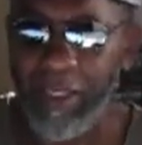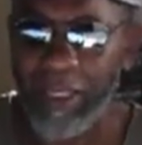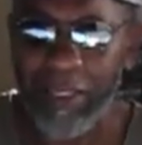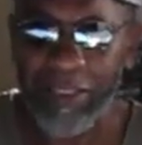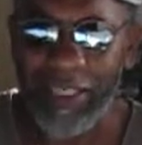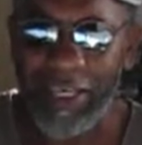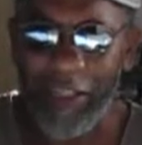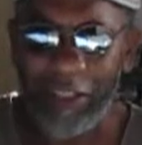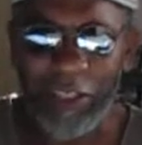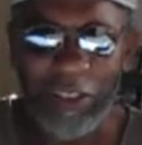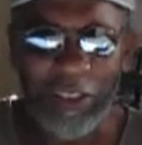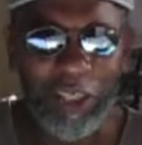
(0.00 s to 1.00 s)
let that out
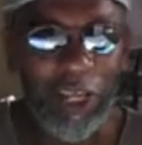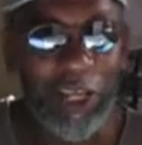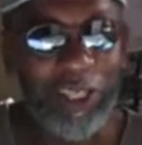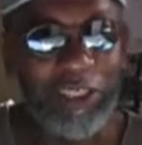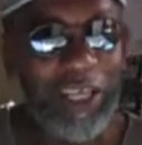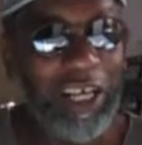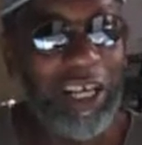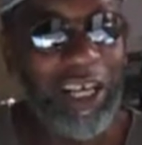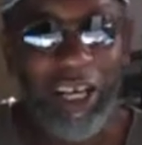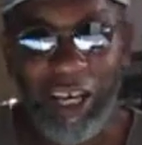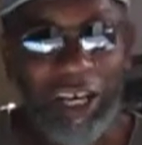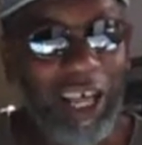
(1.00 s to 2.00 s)
there. It's a
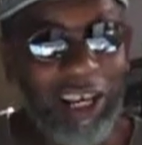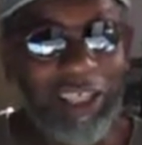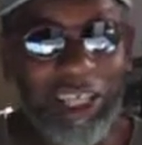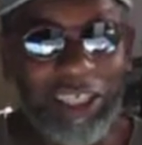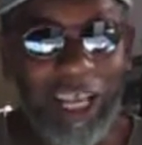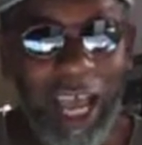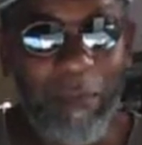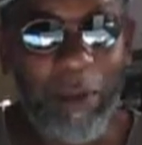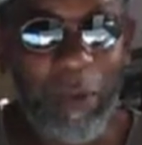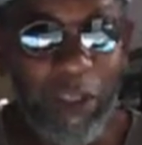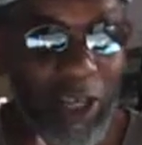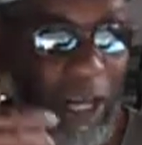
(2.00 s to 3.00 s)
lot of things are
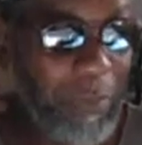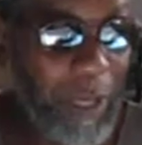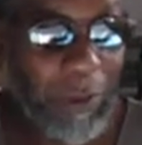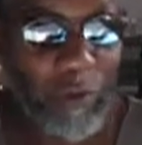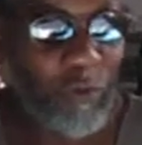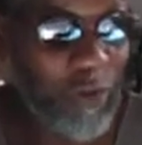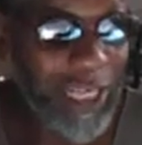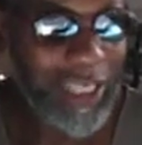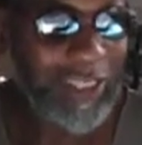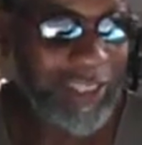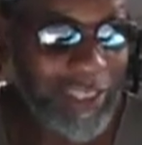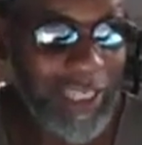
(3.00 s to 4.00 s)
happening, but you got to be able to
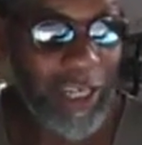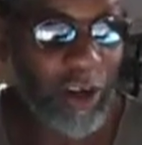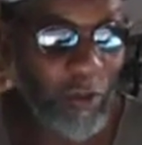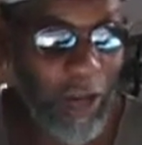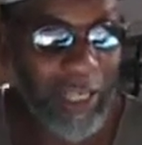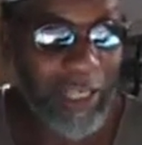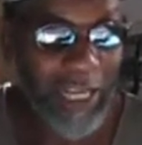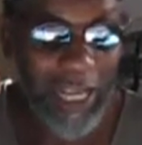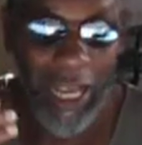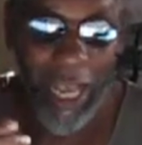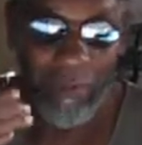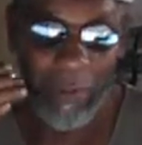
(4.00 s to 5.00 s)
read this thing correctly.
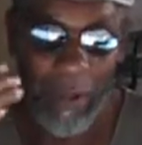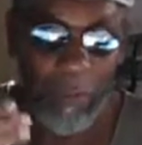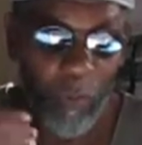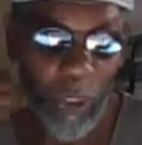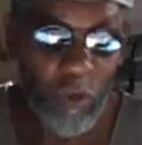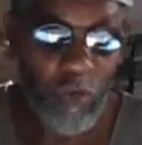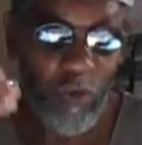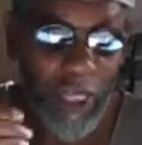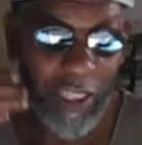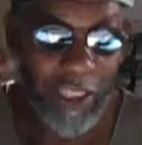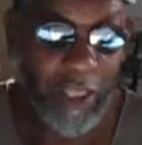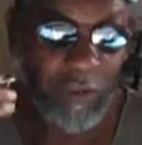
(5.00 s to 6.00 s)
And remember, when you
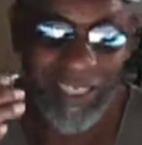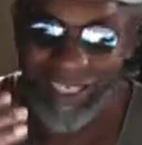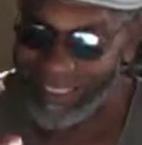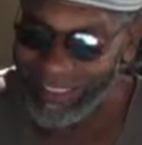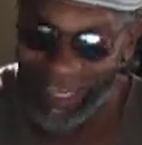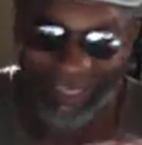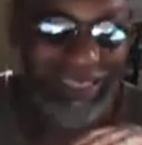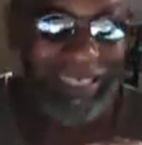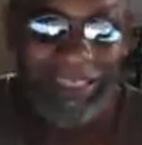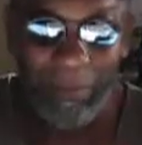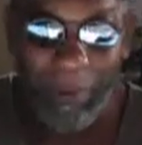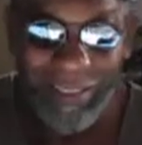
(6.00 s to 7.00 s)
read this correctly, it's not
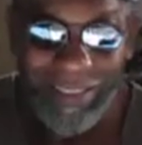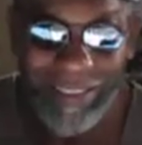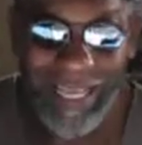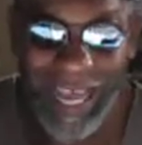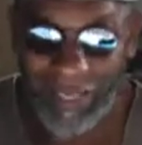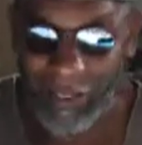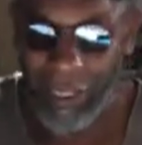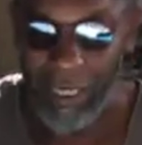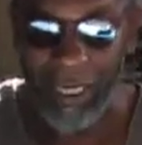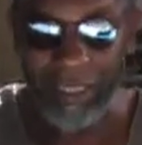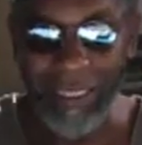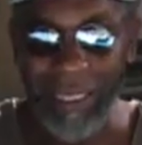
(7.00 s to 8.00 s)
just about the data.
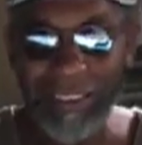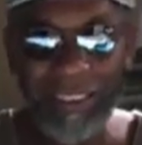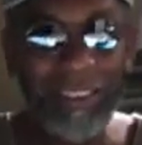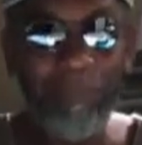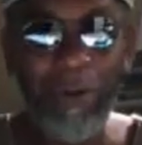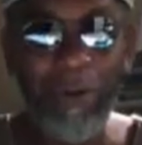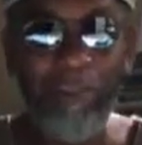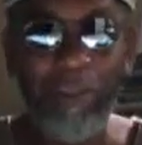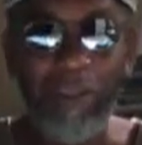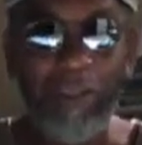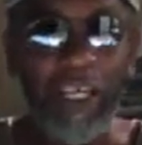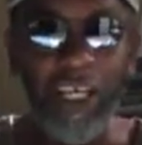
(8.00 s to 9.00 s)
It's not just about
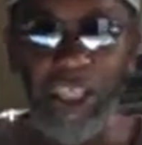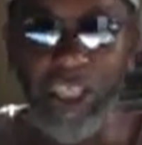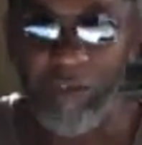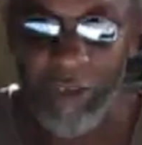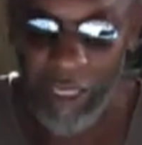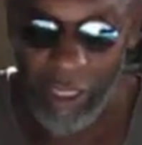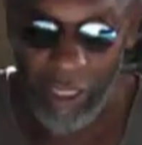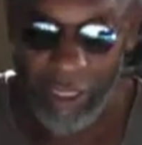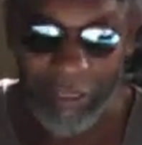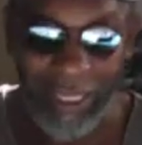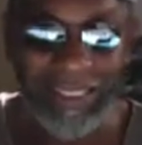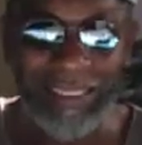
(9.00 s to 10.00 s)
history.
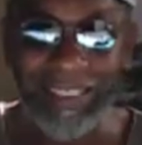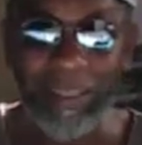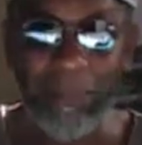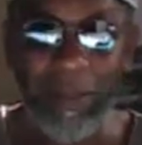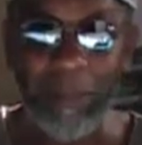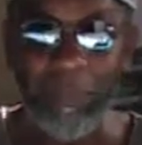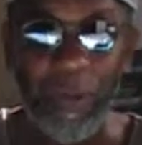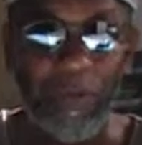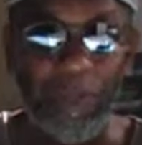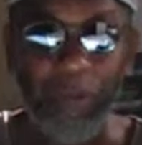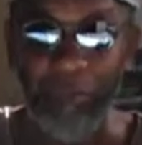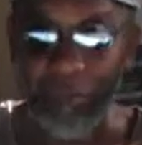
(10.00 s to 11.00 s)
It's not just about
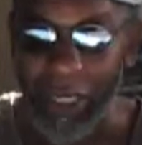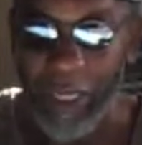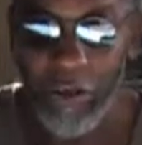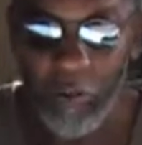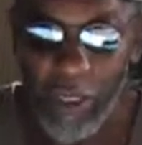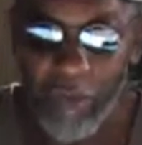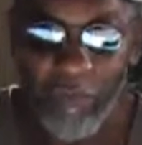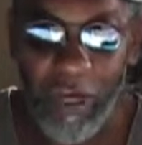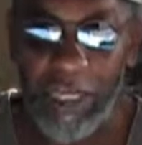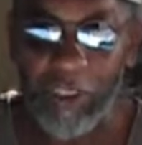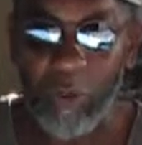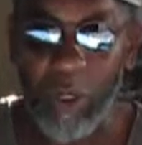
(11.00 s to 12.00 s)
the money you can
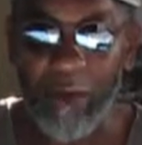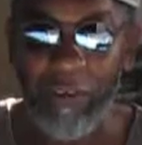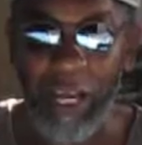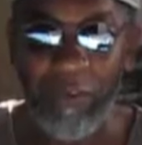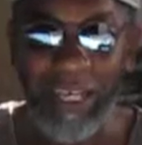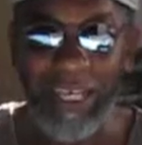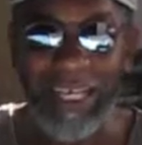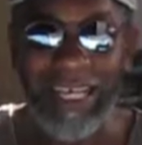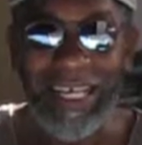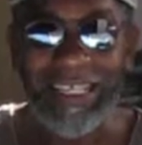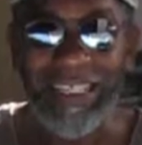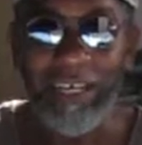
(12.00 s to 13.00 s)
raise or whatever have you.
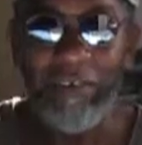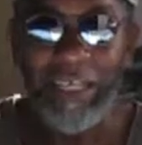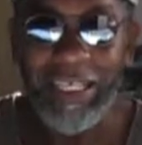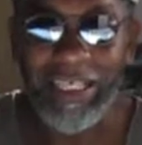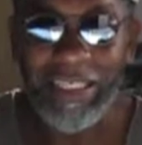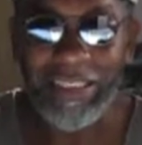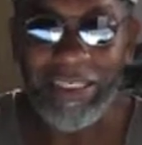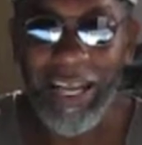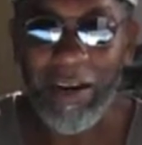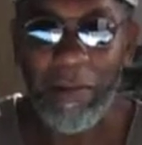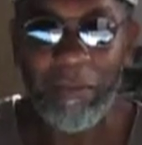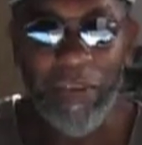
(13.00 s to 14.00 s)
There is,
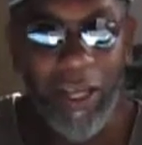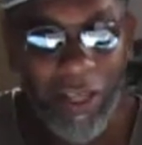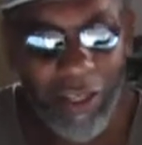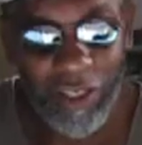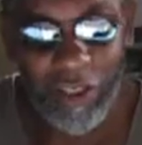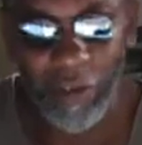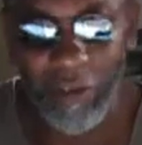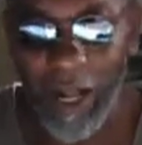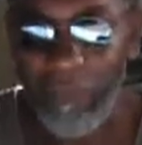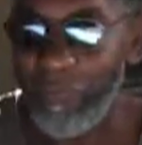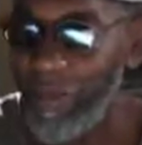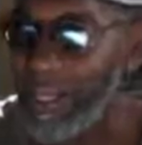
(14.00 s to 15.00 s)
and I'm telling you,
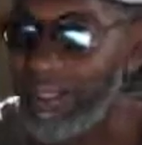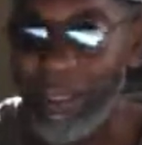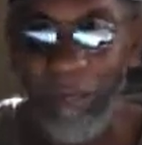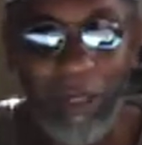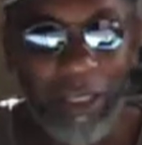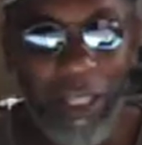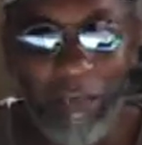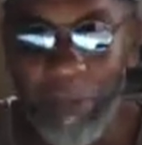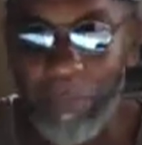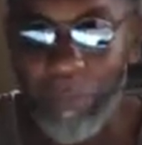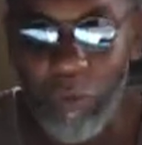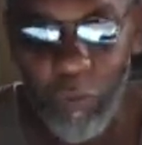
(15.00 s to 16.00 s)
I'm a
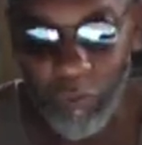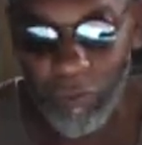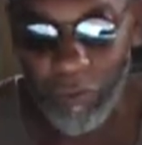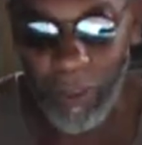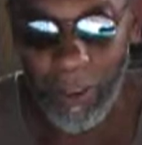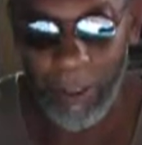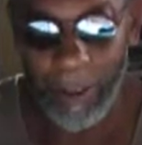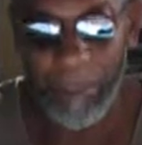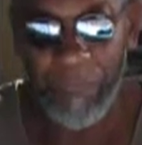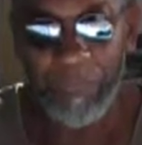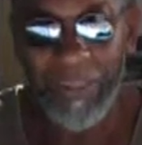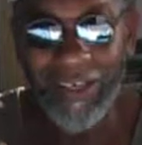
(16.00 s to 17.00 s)
living proof.
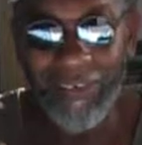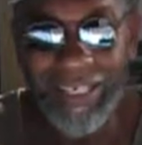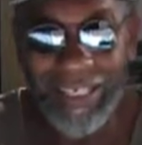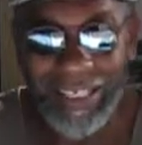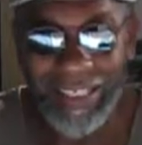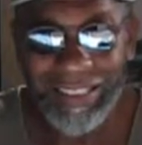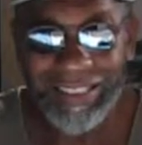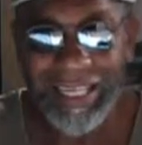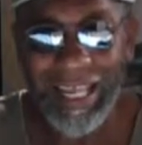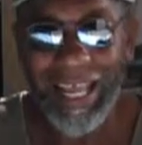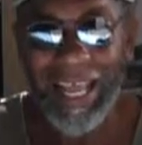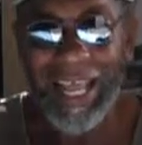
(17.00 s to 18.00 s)
There
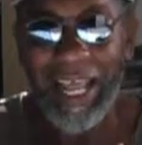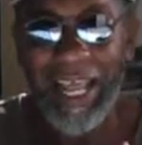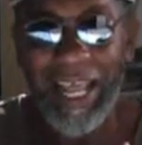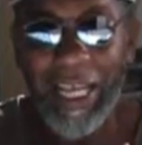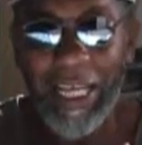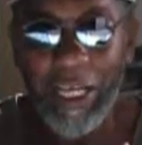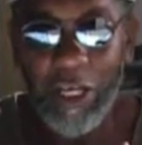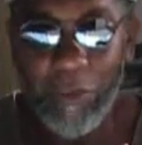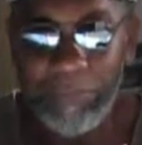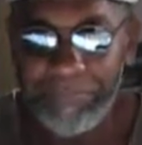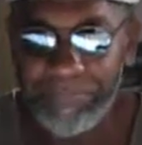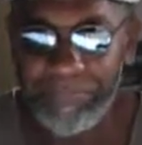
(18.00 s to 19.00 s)
is a
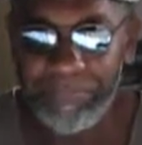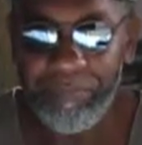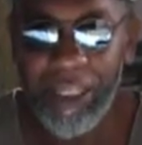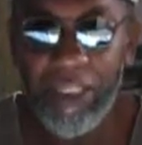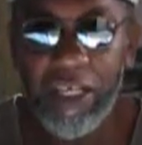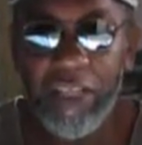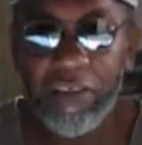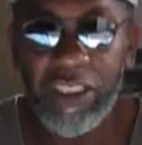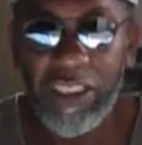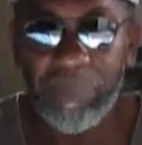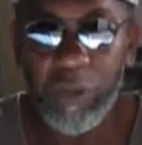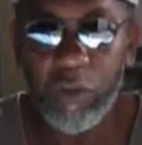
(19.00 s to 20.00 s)

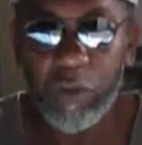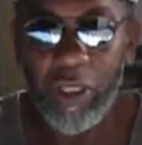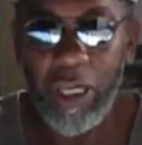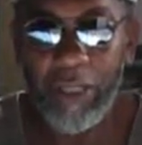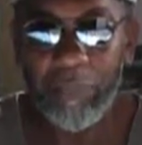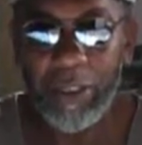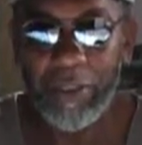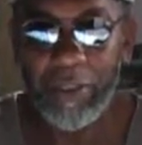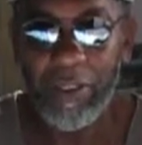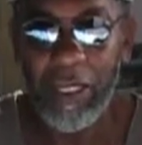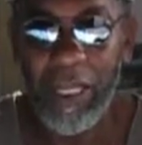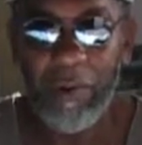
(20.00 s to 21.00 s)
spiritual element.
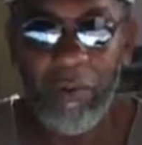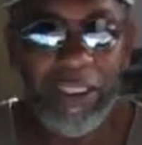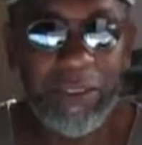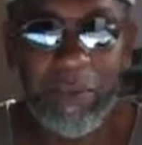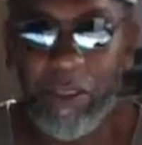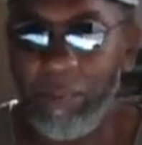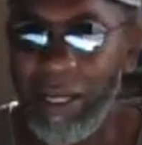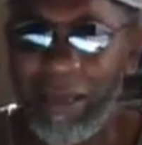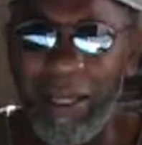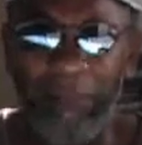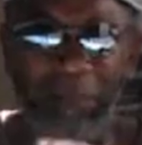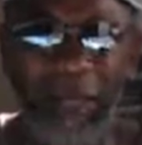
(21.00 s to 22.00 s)
And I want to speak about
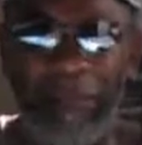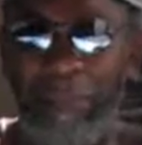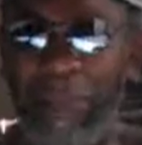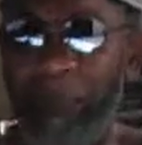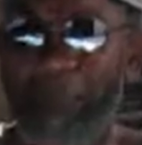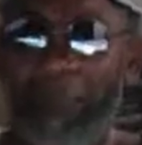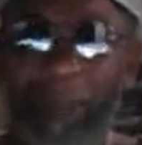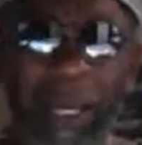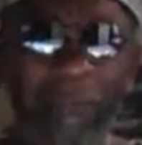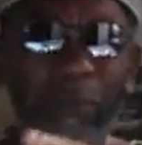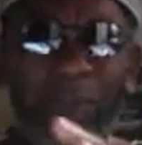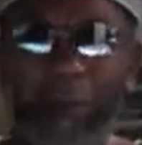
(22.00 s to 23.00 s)
mamby
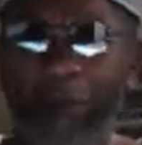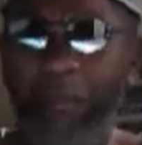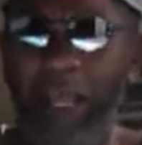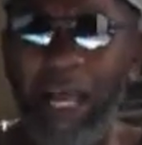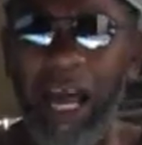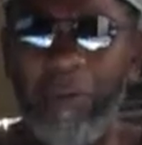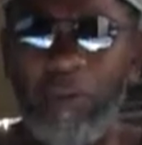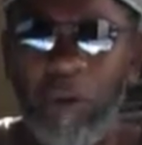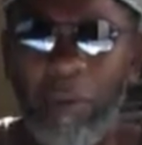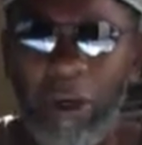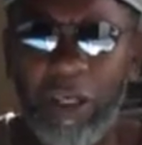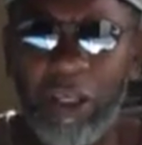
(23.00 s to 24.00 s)
pamby, blah blah. I'm
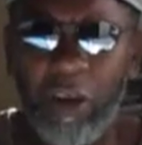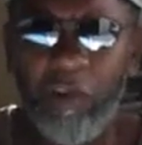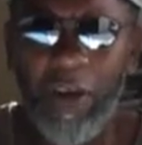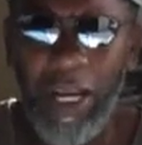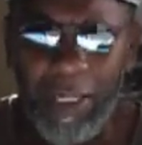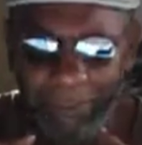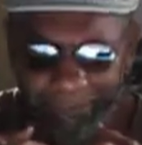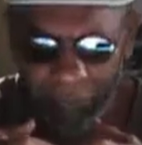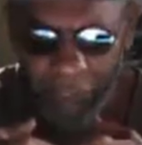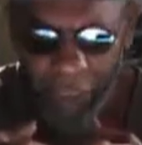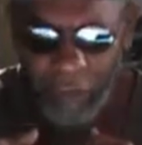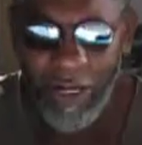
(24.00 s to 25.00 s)
talking about the
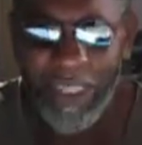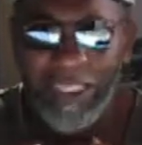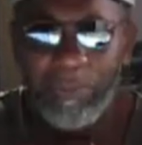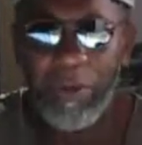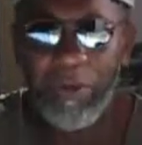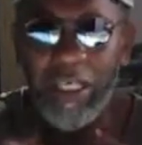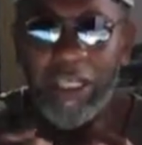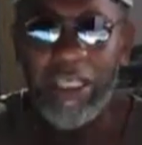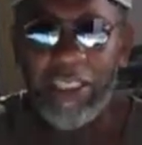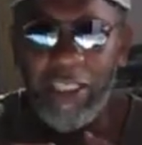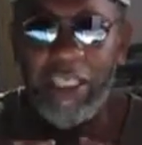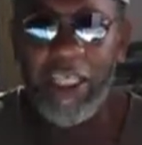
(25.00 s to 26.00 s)
great spirit
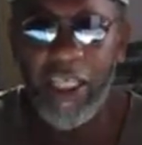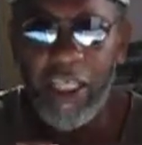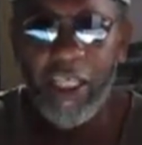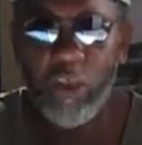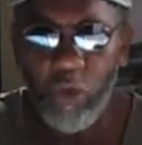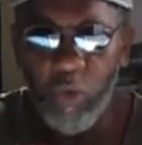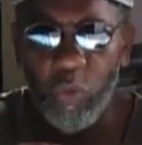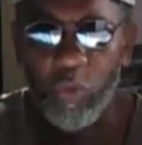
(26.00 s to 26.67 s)
is leading you.